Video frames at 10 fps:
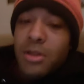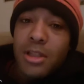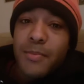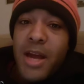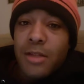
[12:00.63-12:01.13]
Wilson
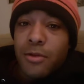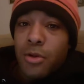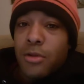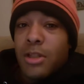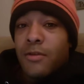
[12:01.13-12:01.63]
has passed for
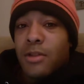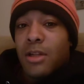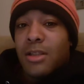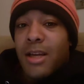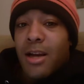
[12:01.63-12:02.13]
37
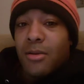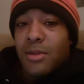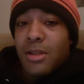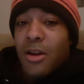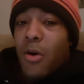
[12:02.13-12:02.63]

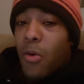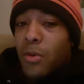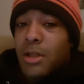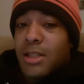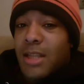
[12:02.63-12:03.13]
touchdowns,
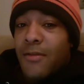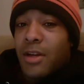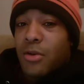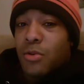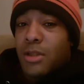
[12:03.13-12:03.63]
only
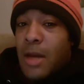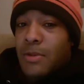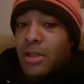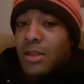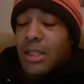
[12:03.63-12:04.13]
7
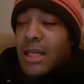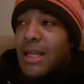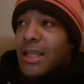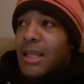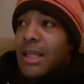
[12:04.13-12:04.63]
interceptions.
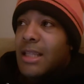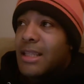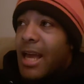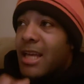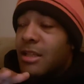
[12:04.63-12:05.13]

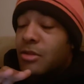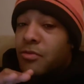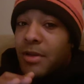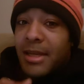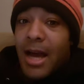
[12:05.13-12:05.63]
That is
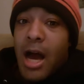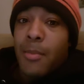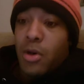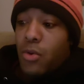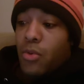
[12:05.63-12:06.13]

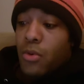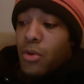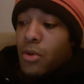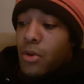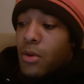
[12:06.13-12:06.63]
phenomenal.
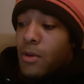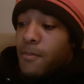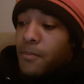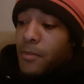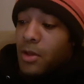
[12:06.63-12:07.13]

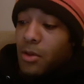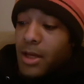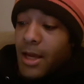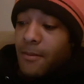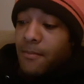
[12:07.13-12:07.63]
You
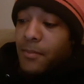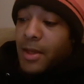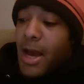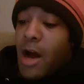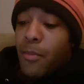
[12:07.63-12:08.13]
look at the
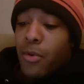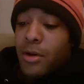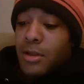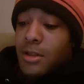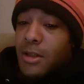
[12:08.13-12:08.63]

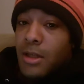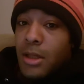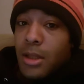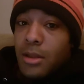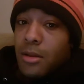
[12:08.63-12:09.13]
Cowboys,
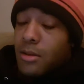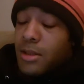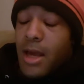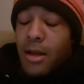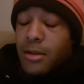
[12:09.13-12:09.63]

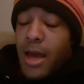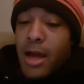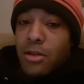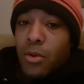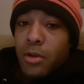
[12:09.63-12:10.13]

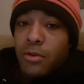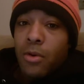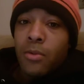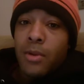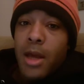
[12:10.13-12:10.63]
Dak's only
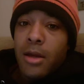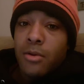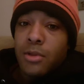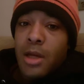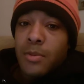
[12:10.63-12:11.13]
thrown 8
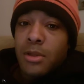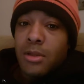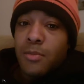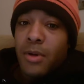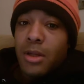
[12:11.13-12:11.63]

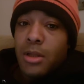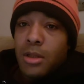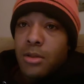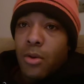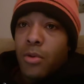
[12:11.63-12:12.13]
interceptions, but
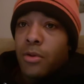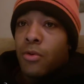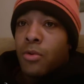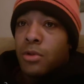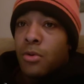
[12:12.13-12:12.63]
he's only
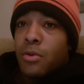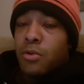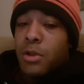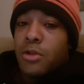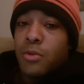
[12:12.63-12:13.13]
thrown
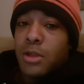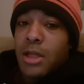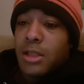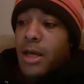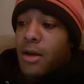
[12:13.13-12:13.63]
22
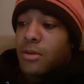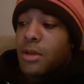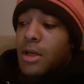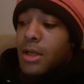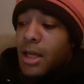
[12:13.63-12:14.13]
touchdowns.